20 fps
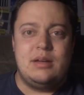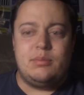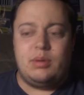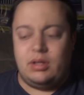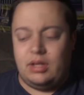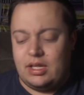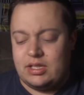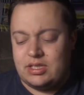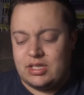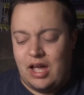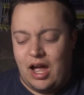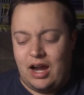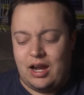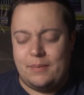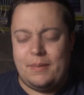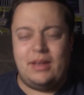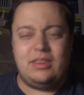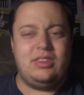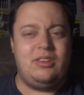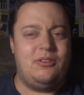But let's talk
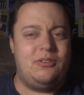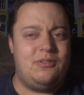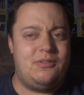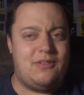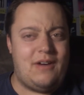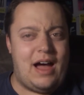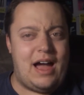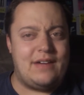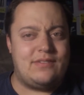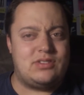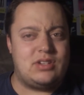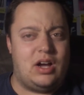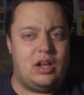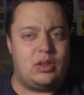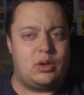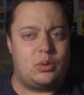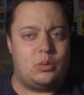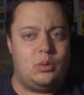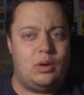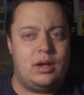about the
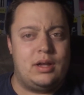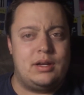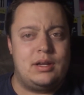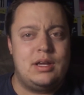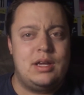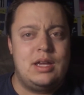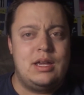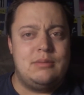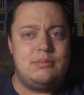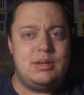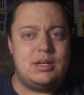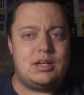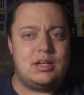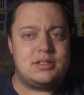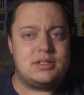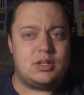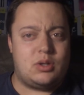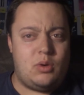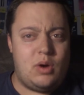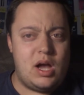$5 one,
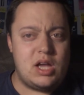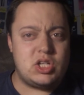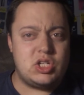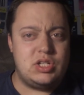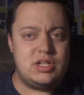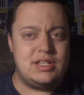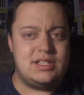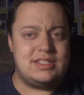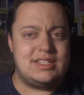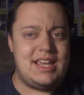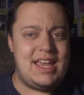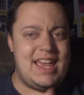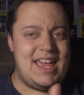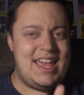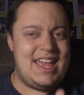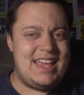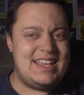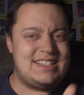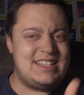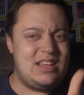because the question is
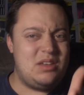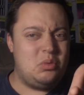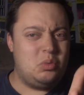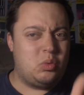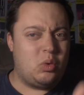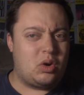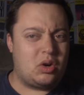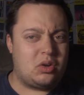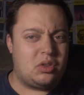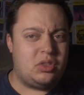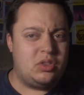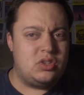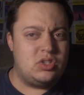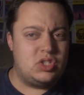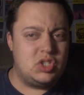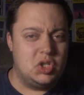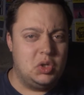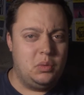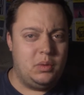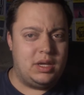it worth
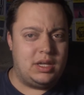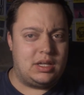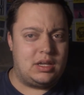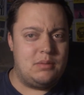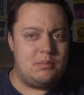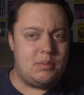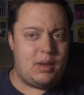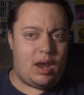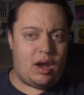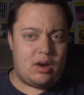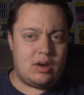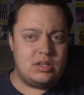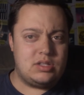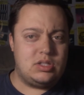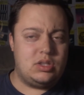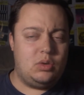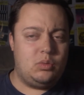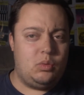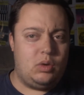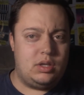doing comparing
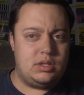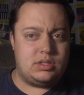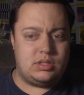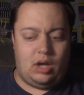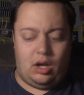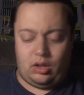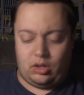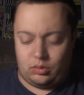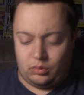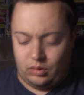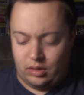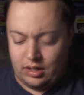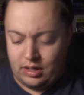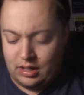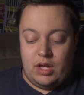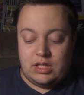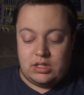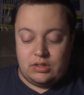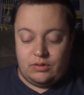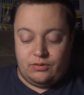to the $1 one?
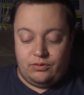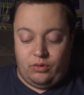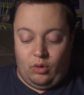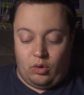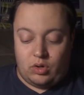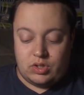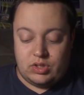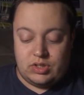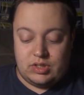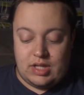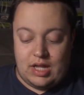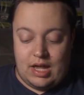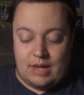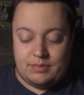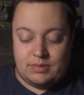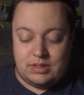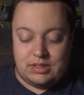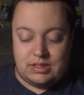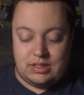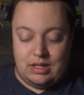It's a
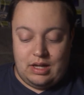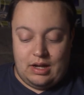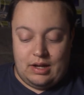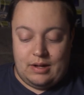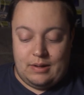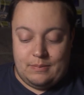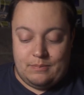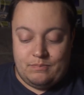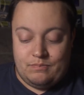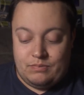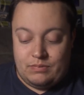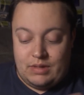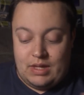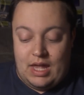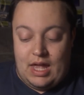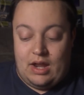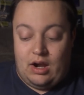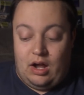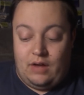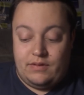4-step,
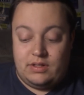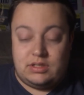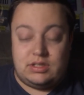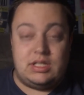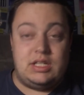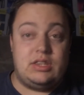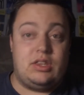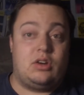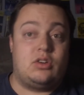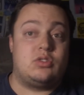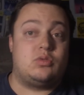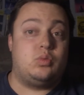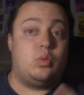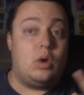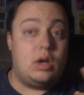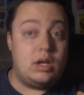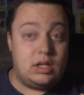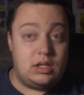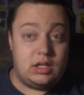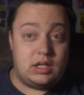and obviously there is
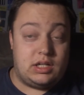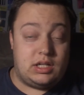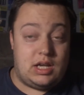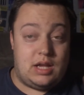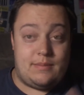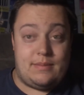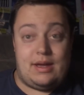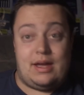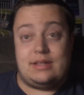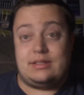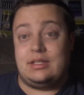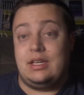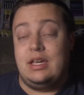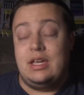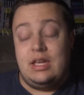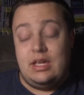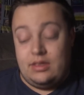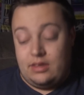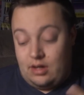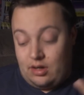1 Galarian Yamask,
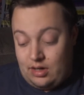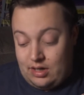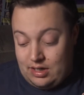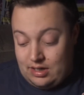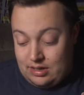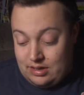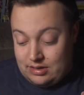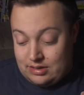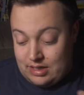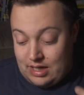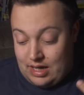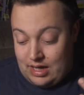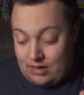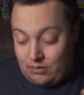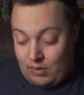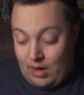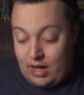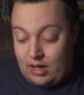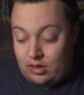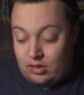there is a
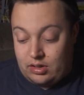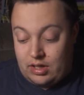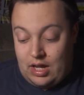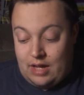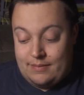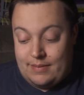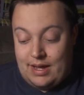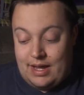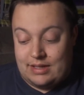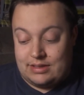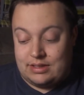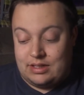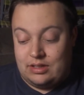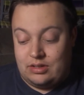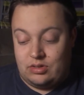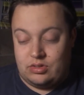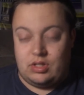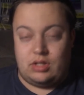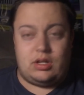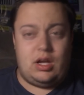regular Yamask,
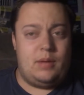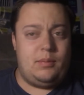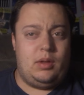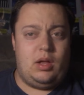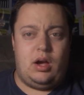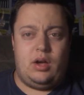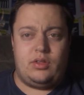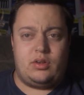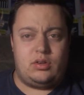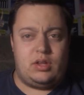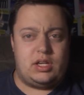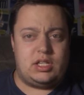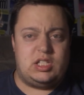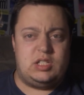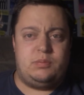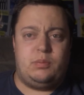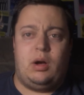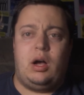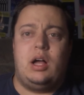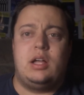there's a couple other like
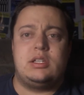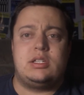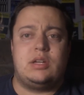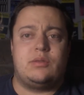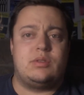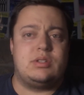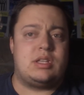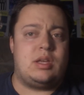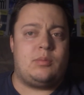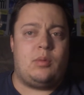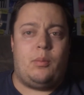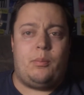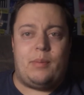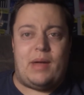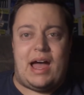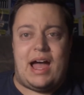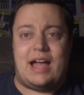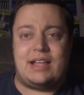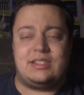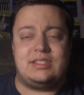spawns that resemble
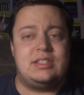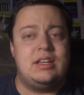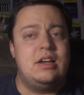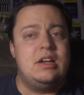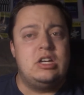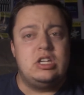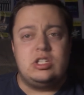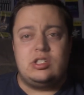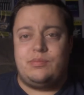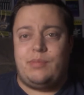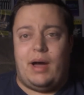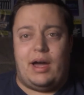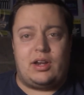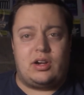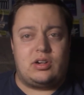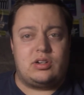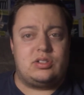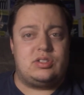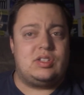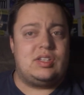bats,
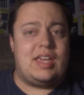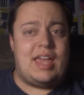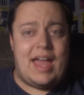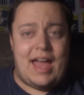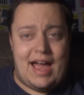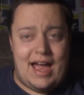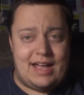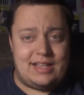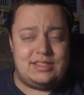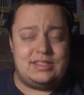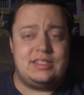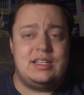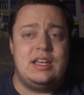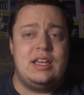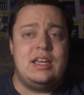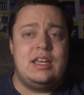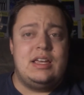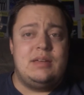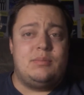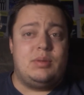spiders, cats,
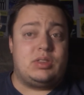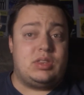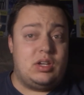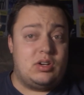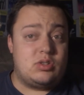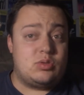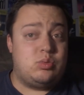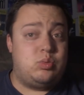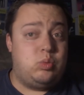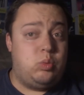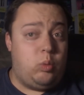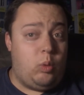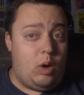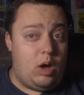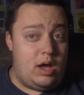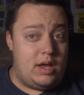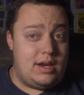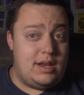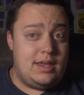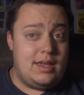but there's
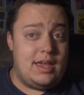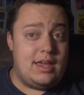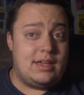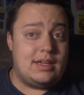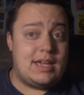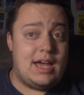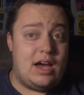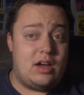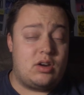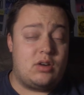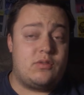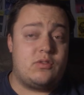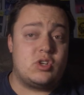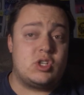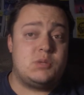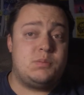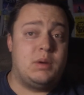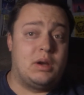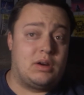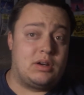1 encounter for
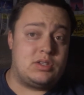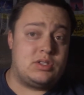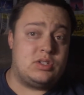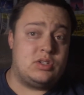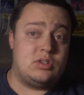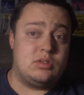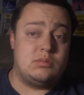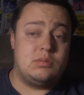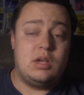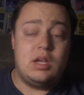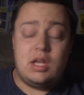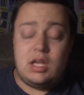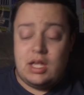Spiritomb.